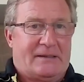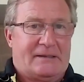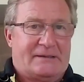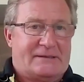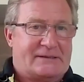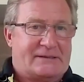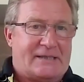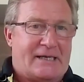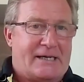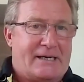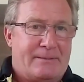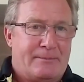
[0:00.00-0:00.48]

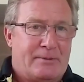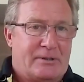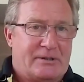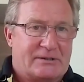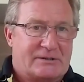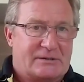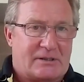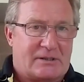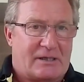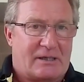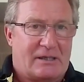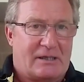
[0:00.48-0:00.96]
same
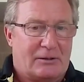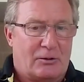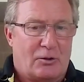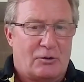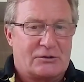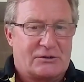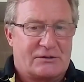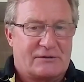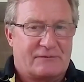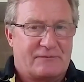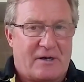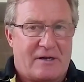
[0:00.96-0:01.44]
as uh,
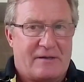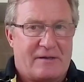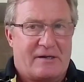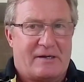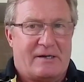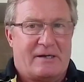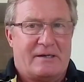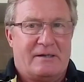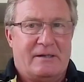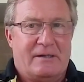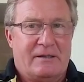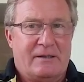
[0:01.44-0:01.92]
lots of
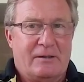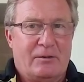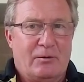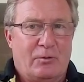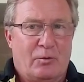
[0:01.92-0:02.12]
other